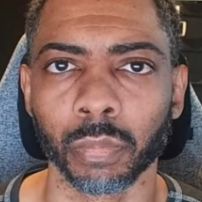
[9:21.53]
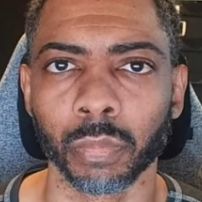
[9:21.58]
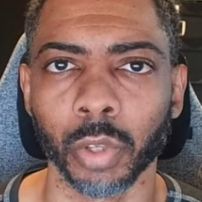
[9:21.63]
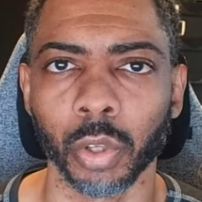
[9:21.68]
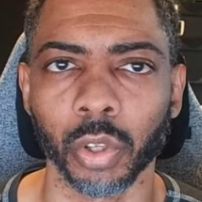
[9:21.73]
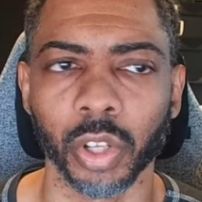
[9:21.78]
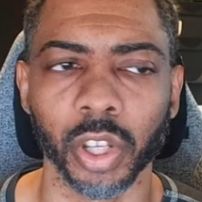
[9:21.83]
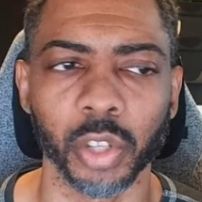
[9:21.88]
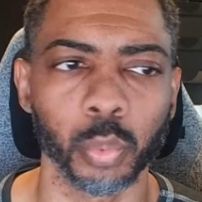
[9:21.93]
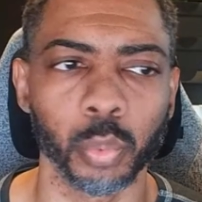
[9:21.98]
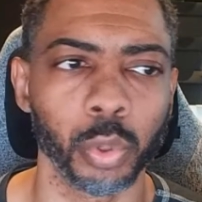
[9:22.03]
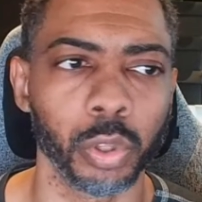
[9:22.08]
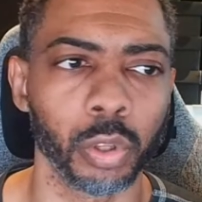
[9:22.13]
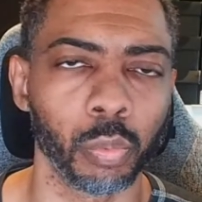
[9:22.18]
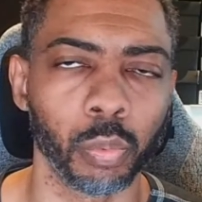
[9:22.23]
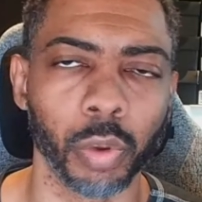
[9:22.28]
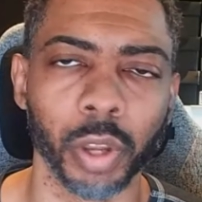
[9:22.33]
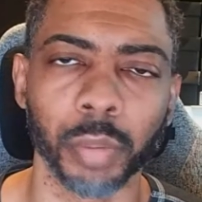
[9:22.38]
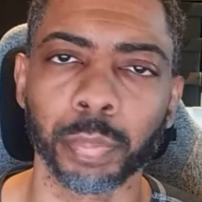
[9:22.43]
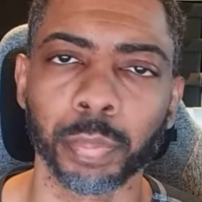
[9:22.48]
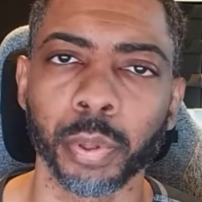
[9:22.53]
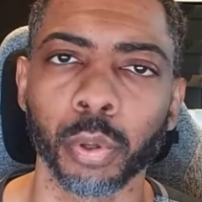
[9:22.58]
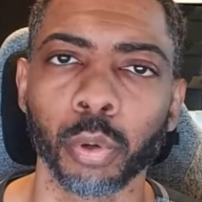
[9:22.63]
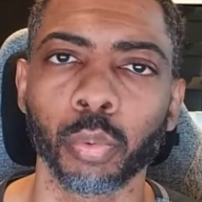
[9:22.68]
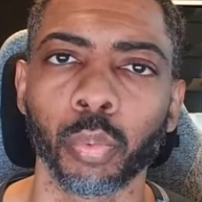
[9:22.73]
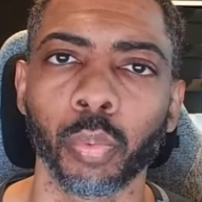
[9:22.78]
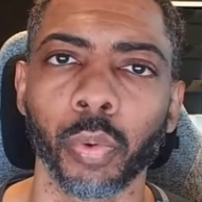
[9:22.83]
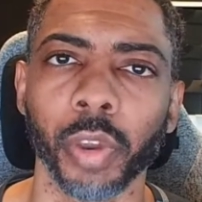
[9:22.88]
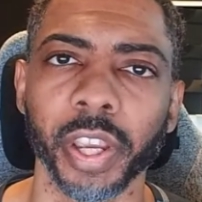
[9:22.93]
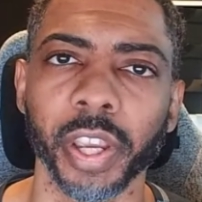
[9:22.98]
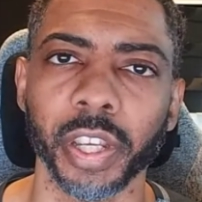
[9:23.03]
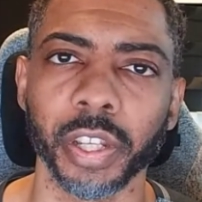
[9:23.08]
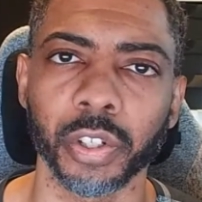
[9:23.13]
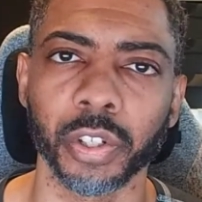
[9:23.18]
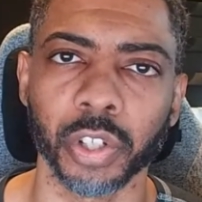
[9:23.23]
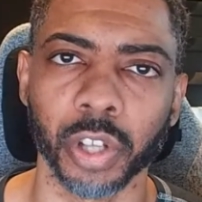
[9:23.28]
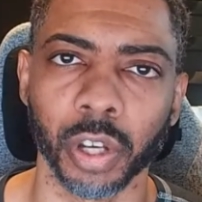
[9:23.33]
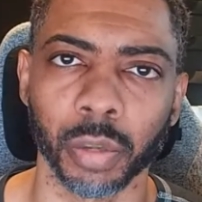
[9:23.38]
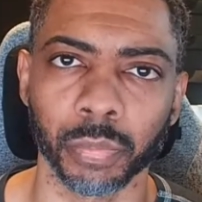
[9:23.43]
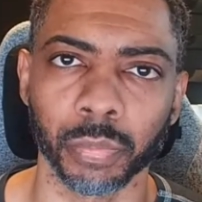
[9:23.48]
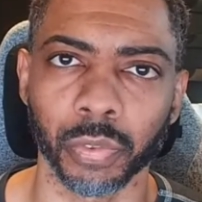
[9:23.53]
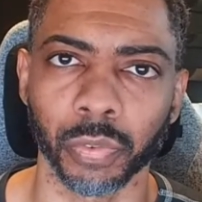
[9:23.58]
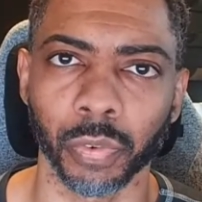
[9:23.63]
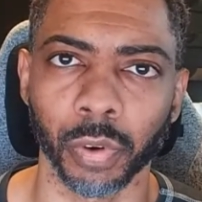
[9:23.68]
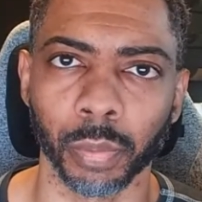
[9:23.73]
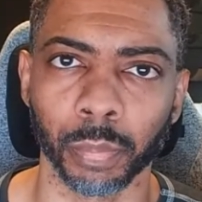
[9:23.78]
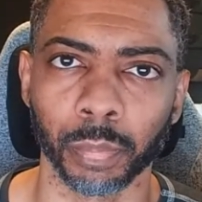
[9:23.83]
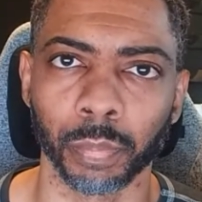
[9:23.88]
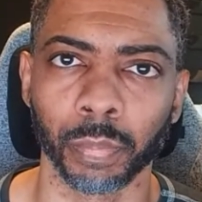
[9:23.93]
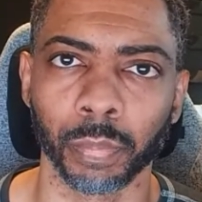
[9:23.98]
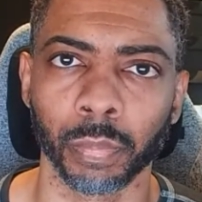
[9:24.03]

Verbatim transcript: And that's where the red pill rage comes from.